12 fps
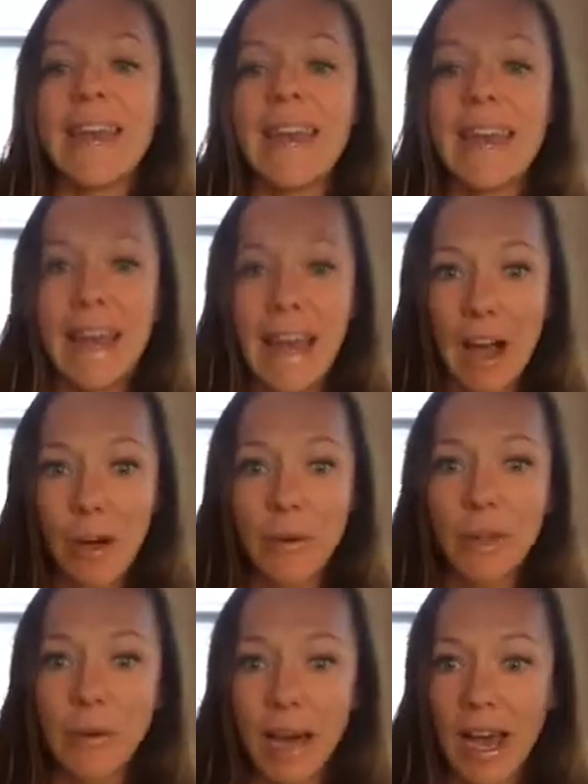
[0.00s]
Now you
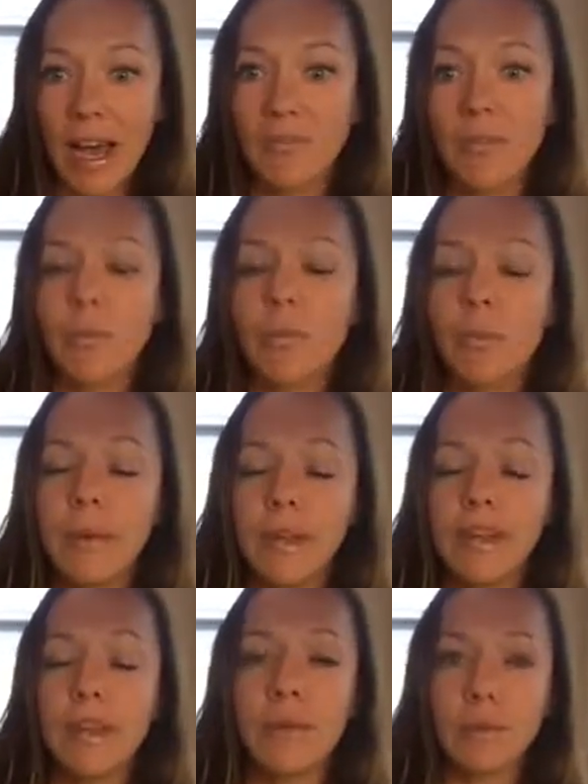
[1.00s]
have
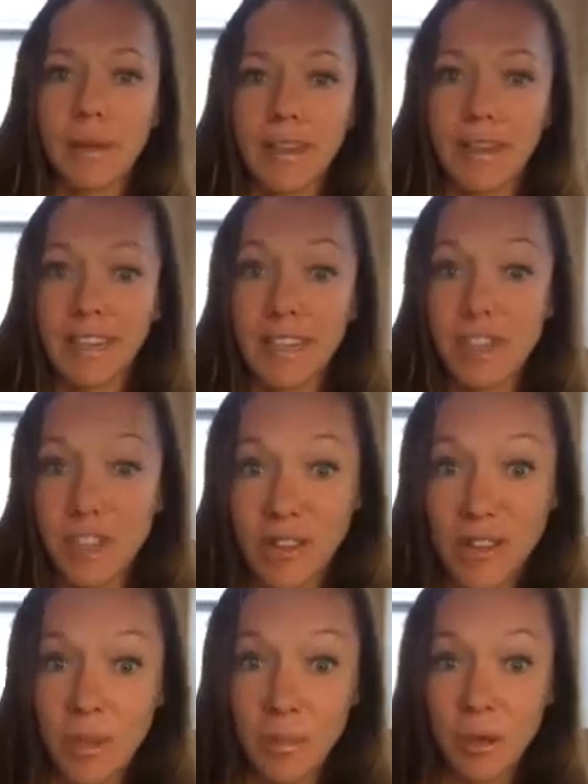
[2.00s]
really, really
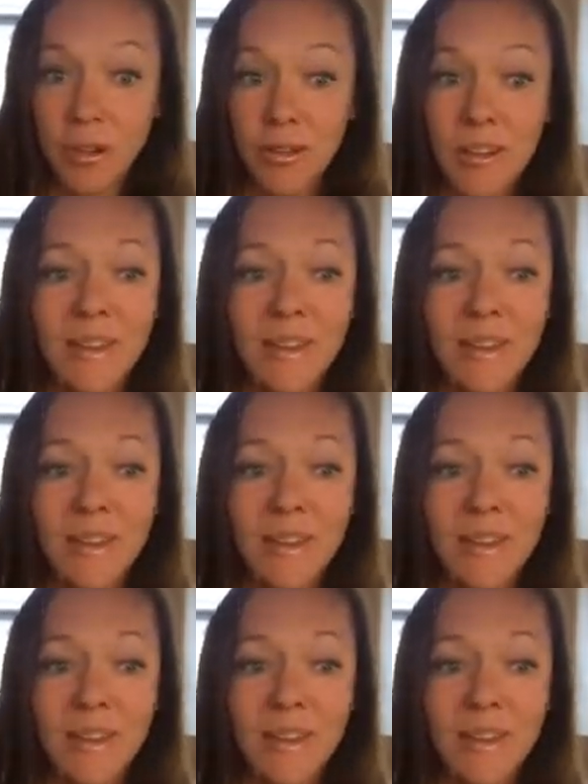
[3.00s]
digestible